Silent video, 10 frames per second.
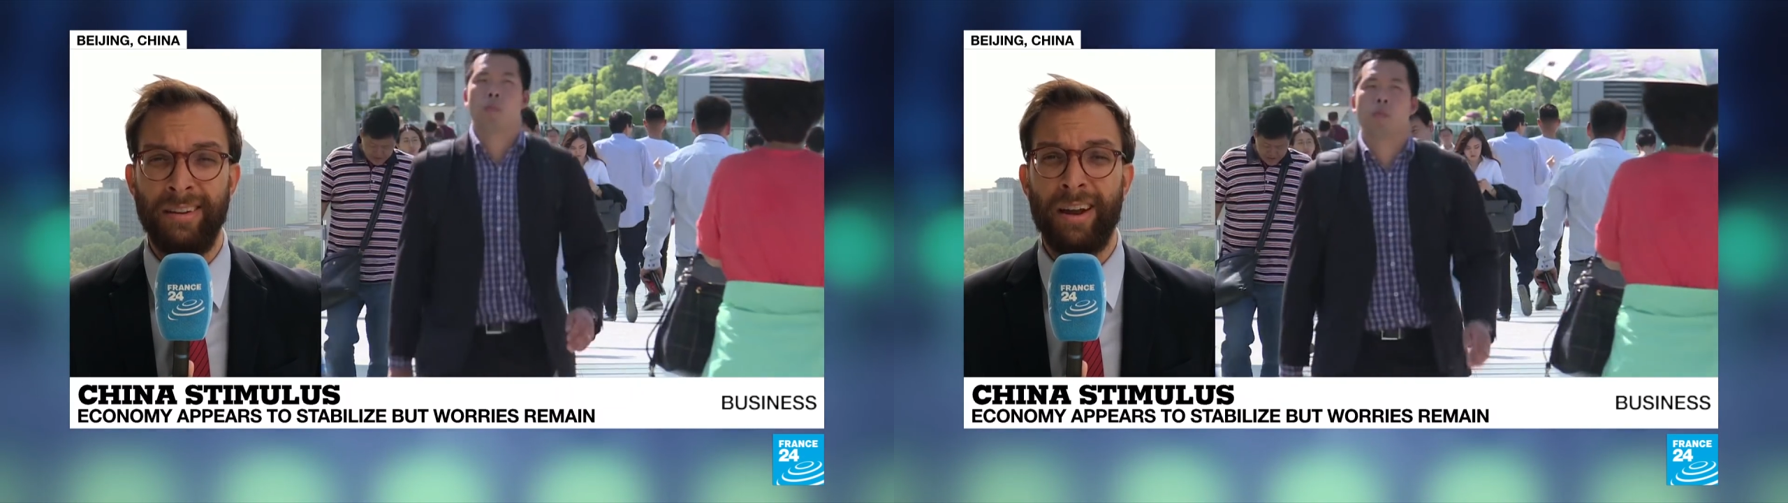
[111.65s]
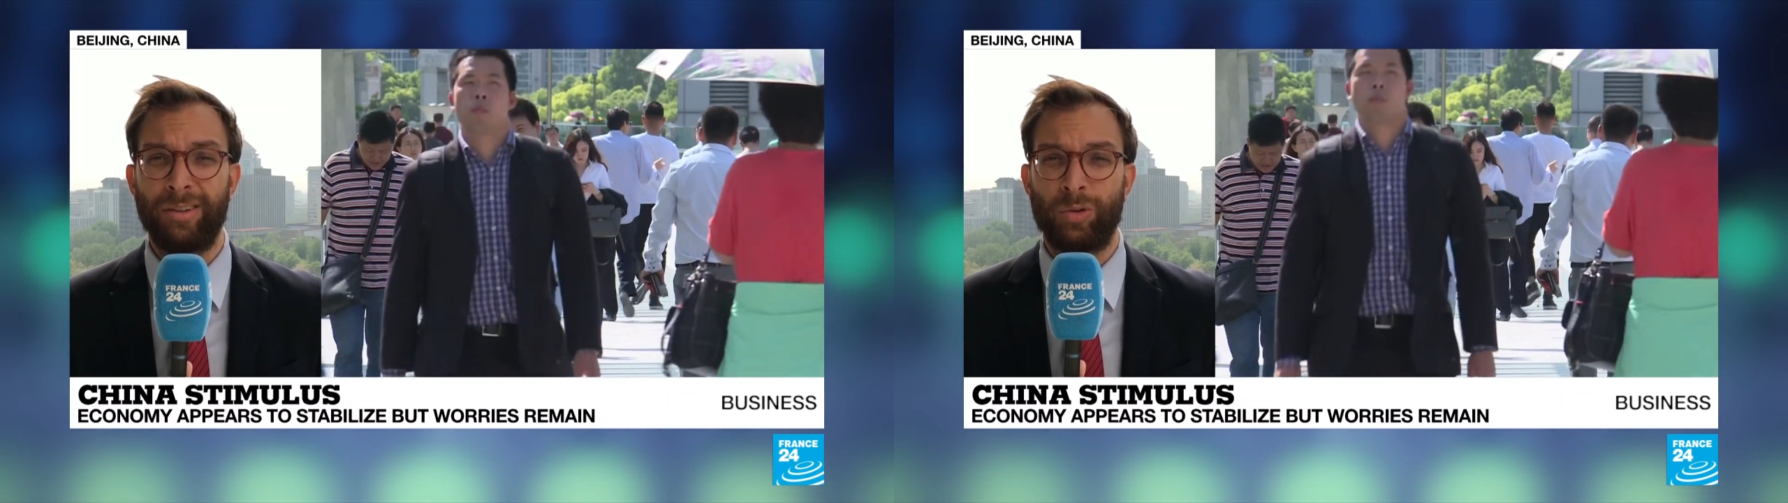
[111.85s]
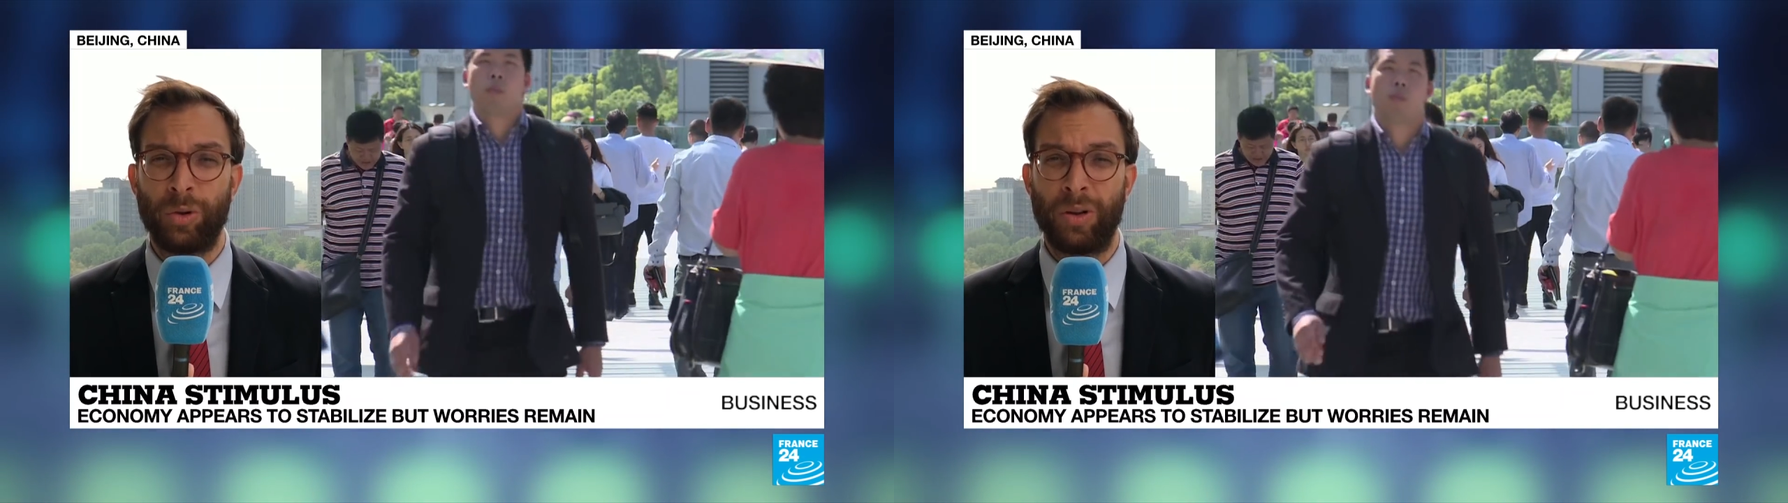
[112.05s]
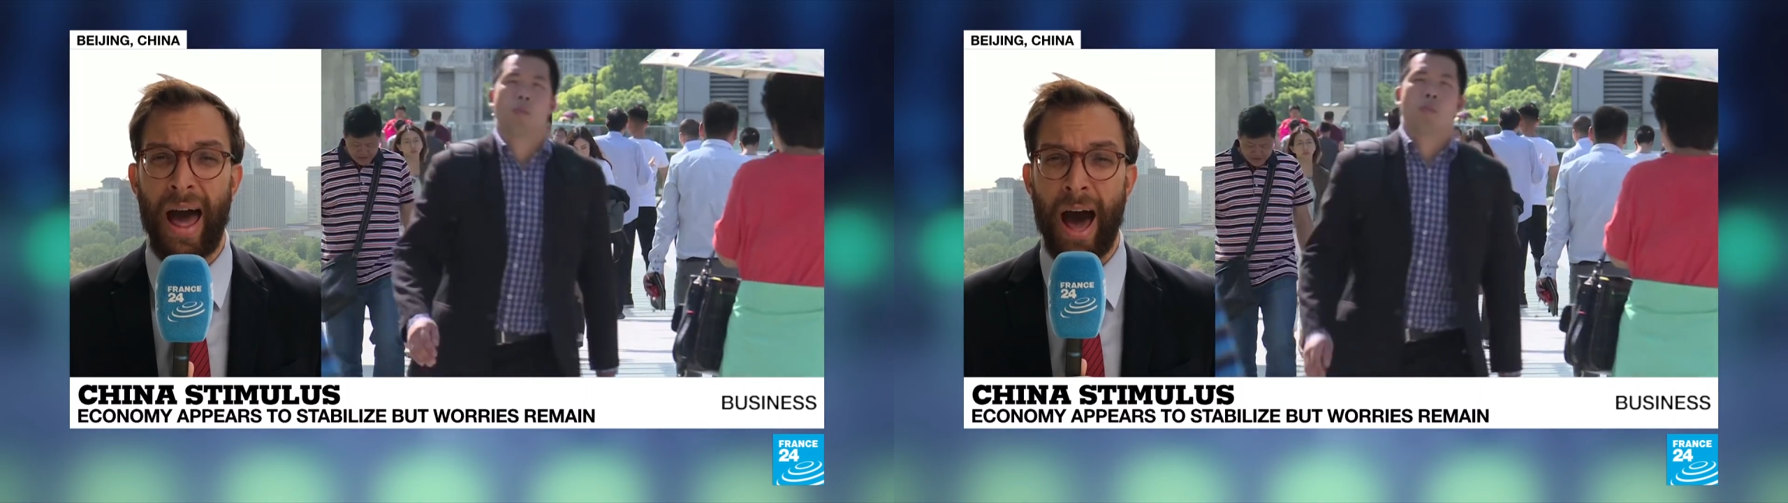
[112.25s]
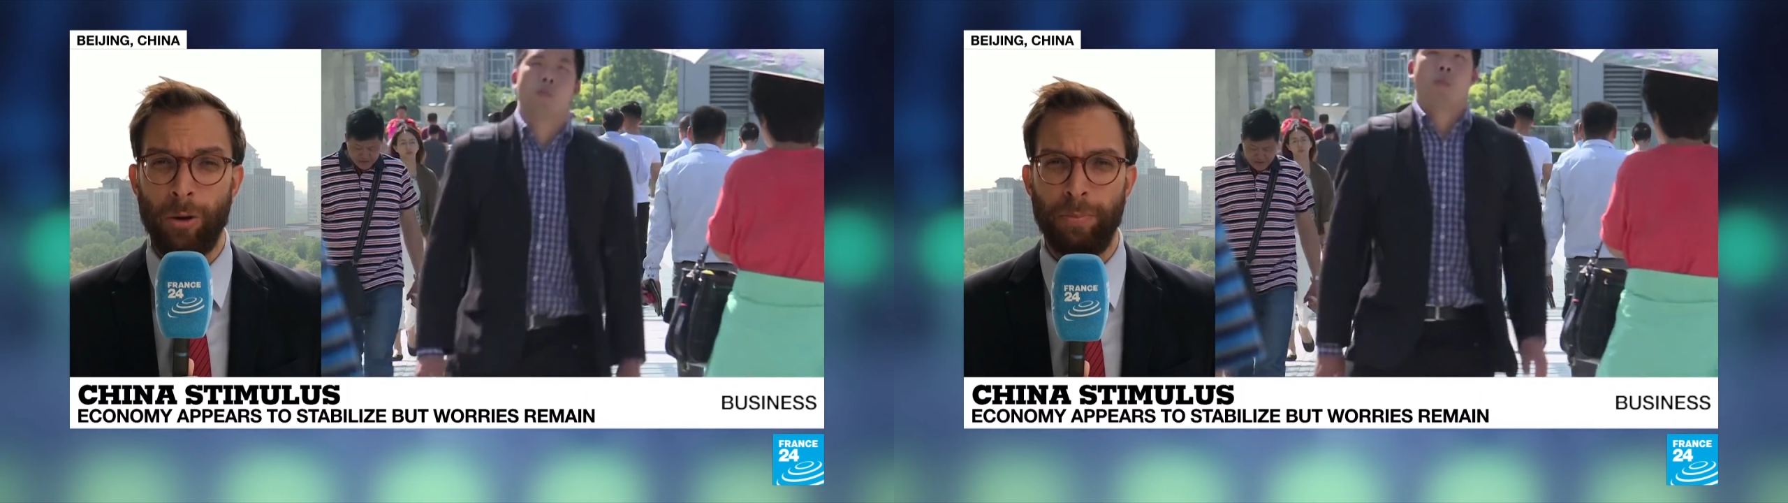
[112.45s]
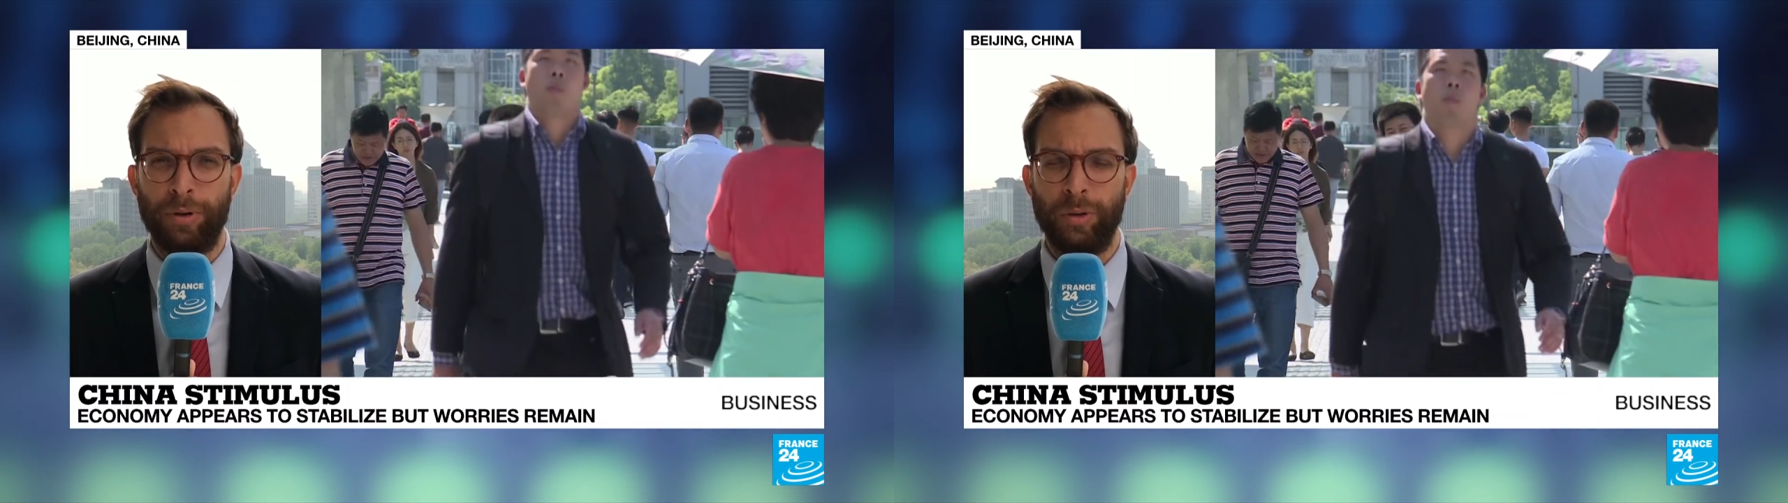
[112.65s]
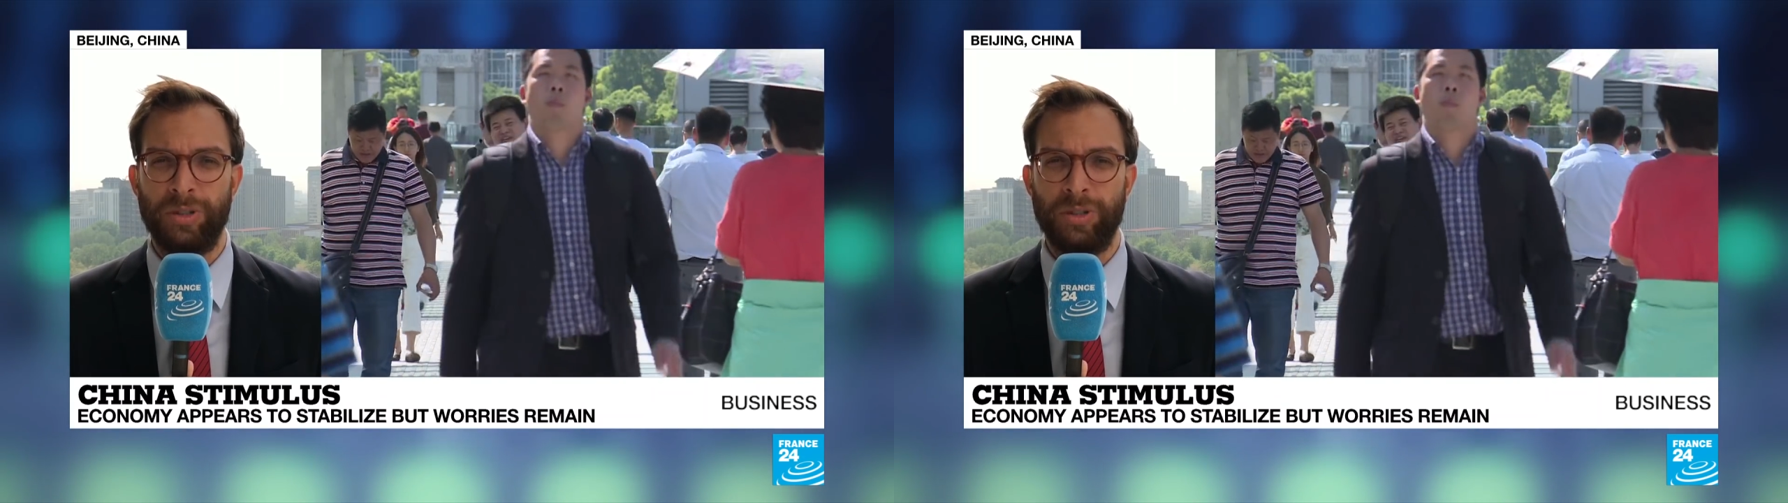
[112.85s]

industrial output,